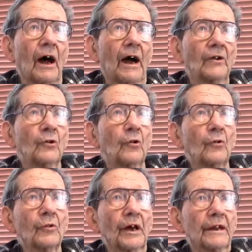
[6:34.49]
I
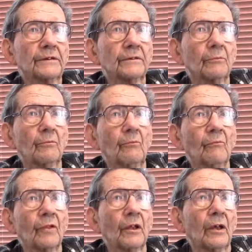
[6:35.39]
knew that
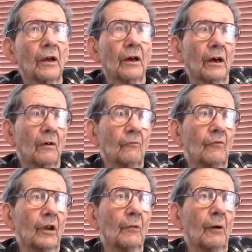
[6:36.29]
a
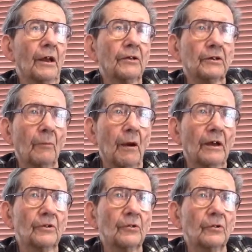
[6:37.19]
friend of mine, a
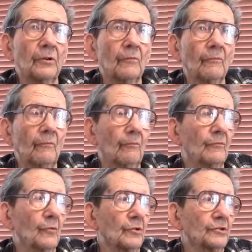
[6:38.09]
commander,
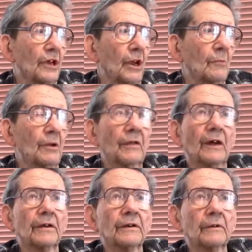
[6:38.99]
was telling me
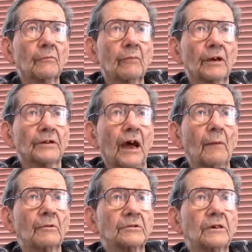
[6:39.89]
that my
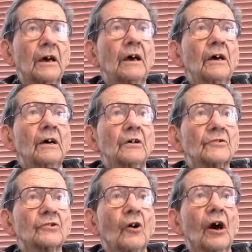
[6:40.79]
time is,
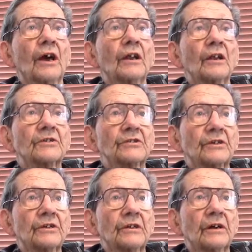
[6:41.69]
so I enlisted
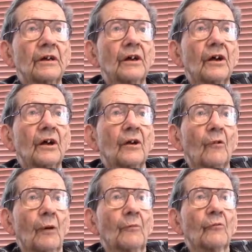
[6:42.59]

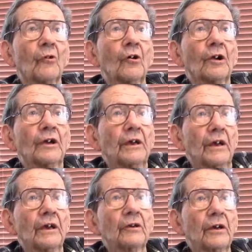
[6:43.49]
right before
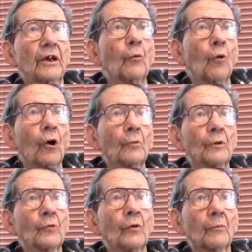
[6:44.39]
he
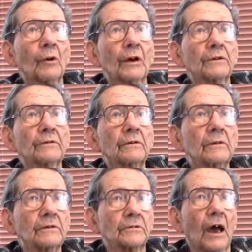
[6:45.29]
warned me when my
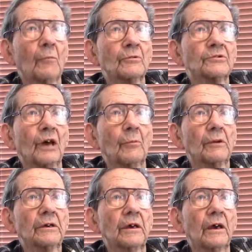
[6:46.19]
time was
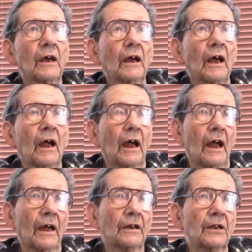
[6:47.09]
coming,
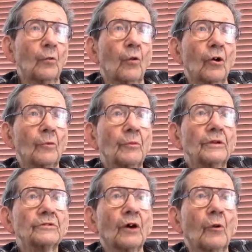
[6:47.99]
and he warned
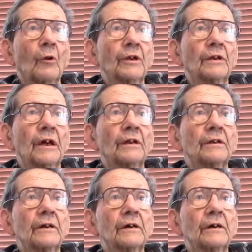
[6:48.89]
me, so I went and